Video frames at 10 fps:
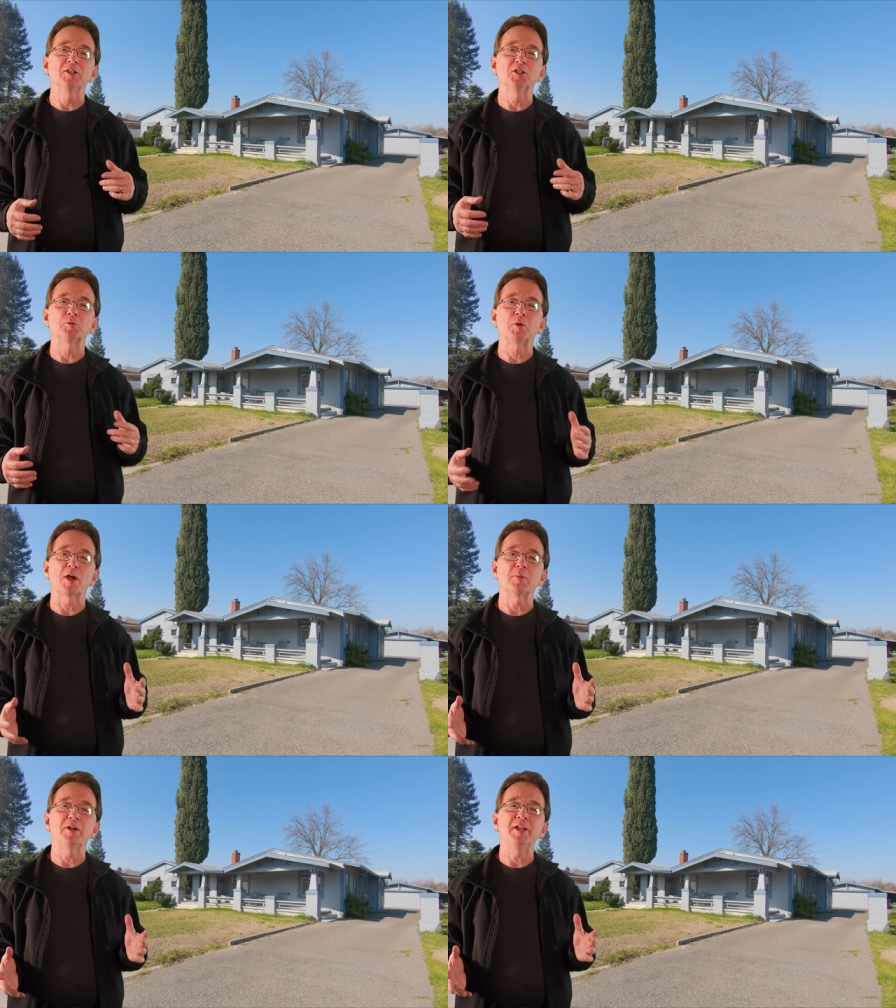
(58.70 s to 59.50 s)
This
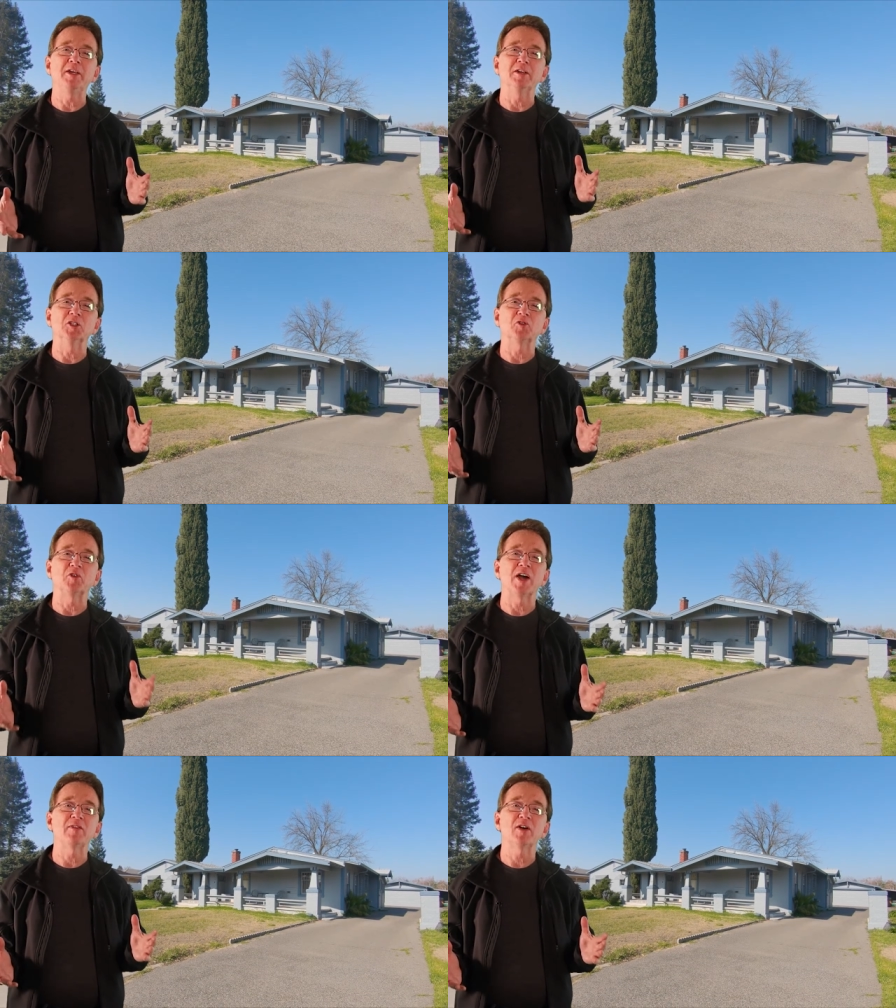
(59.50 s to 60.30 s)
property is
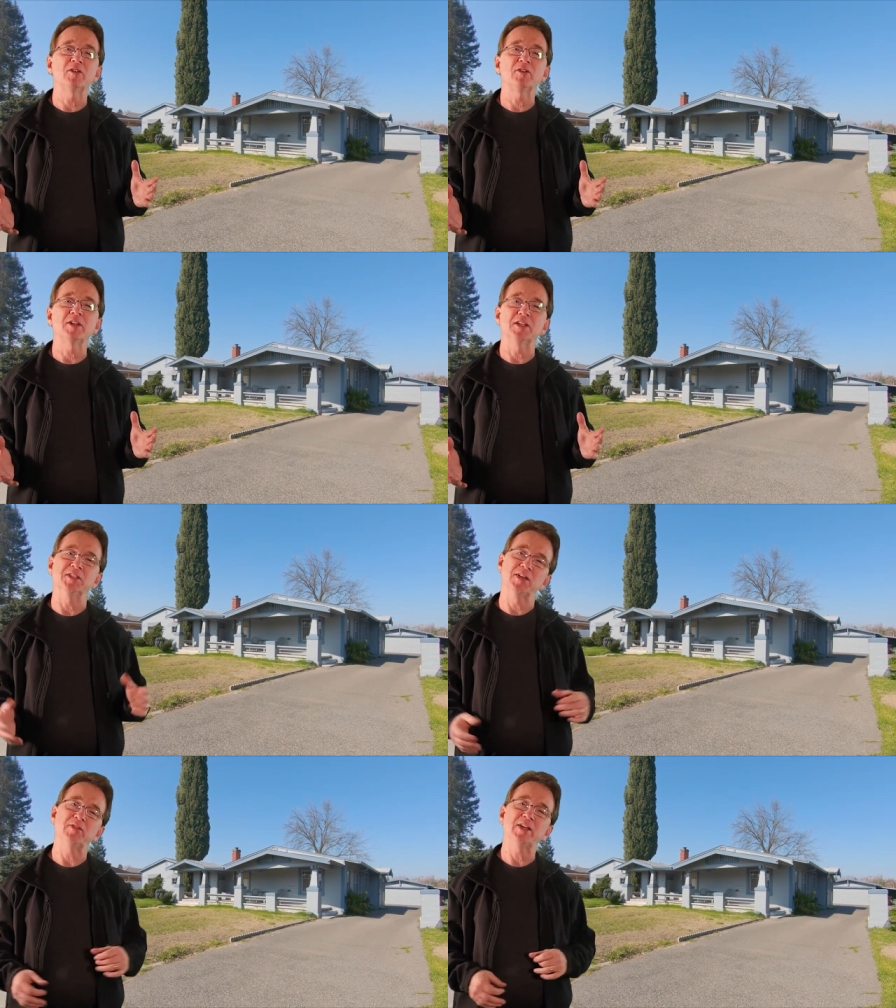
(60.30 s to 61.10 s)

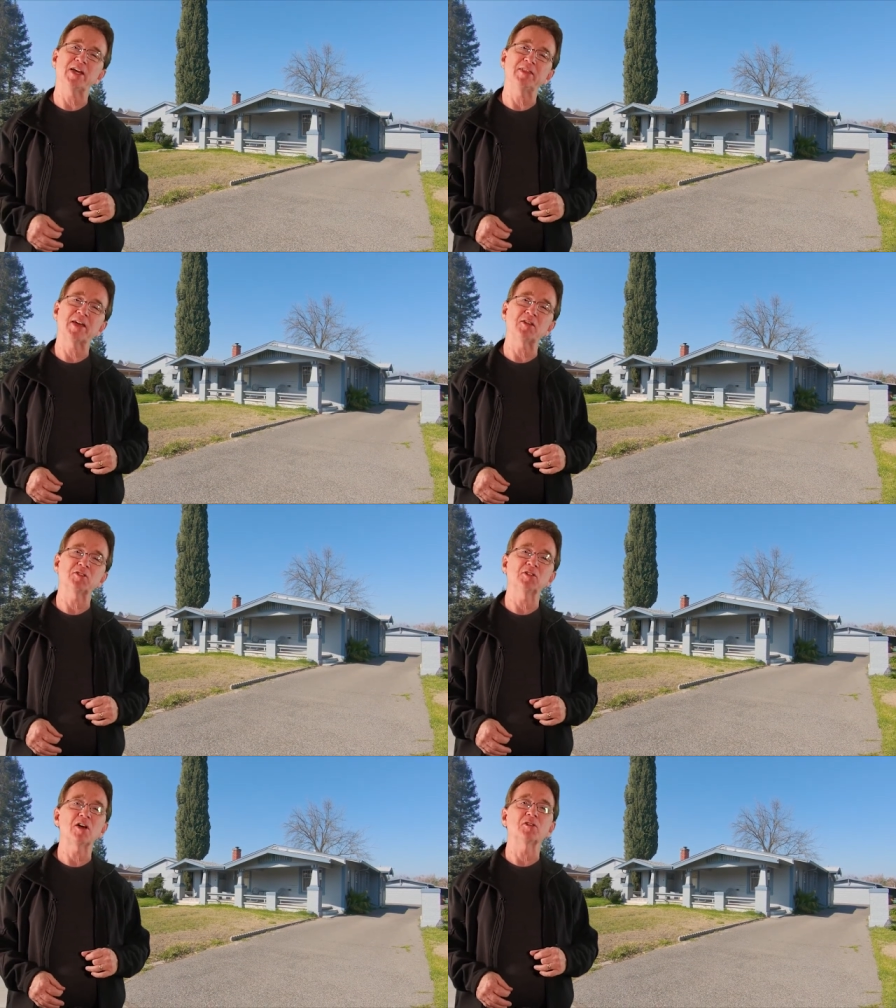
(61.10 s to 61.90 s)

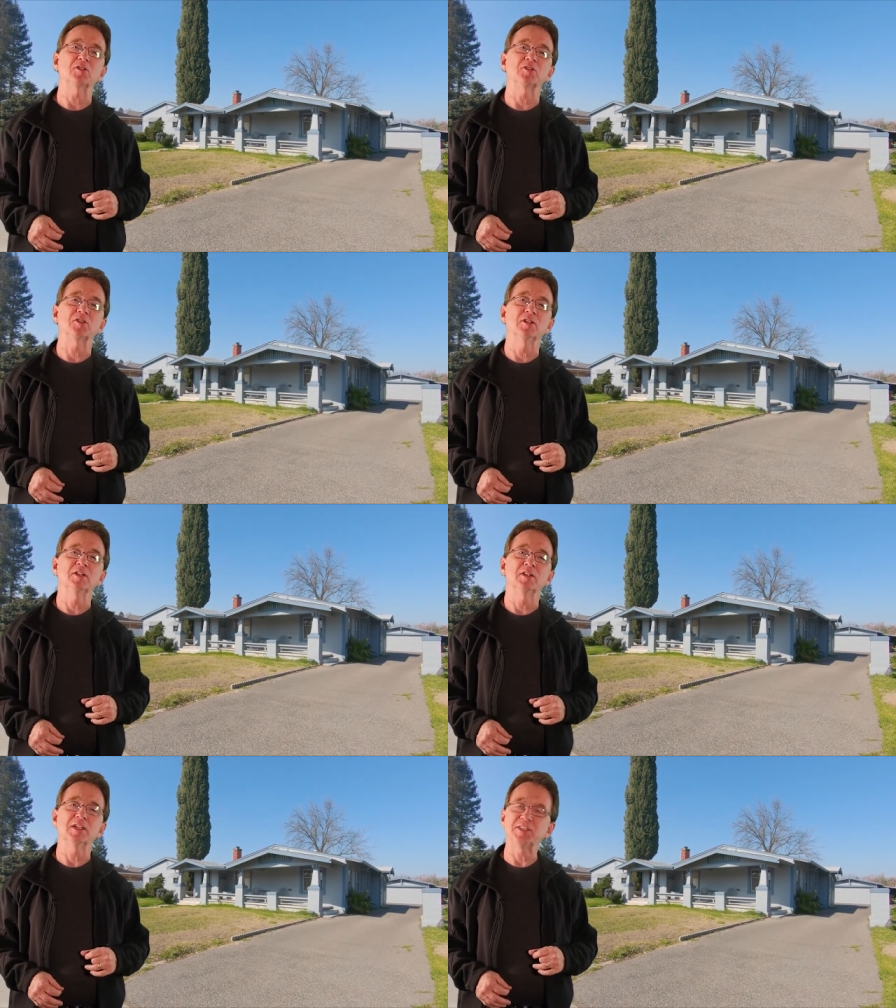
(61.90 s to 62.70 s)

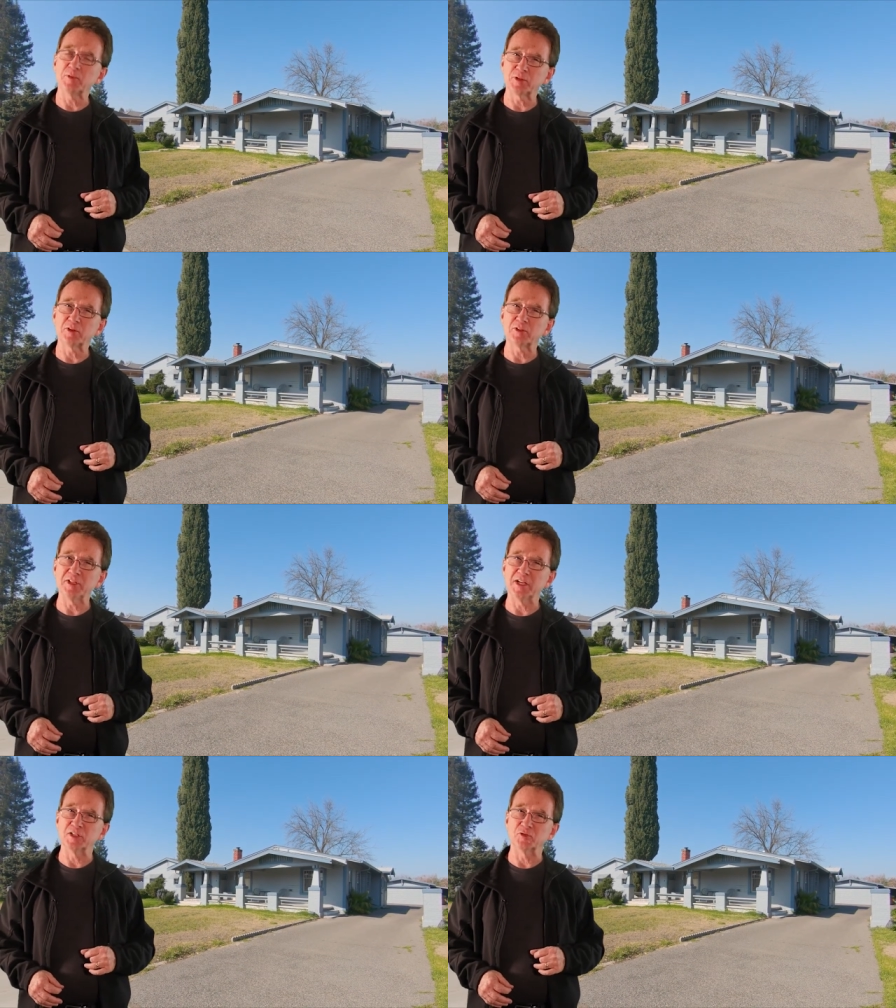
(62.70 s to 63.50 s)
$579,000. Let's see what
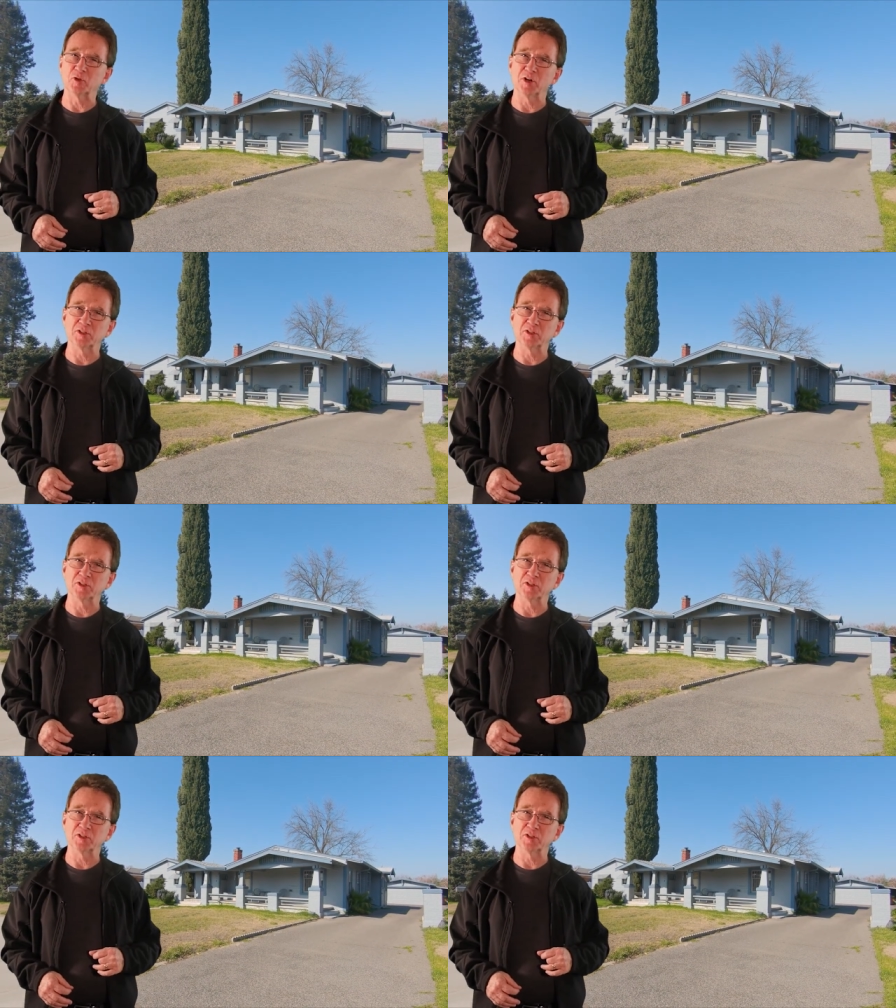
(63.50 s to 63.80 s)
Darlene has for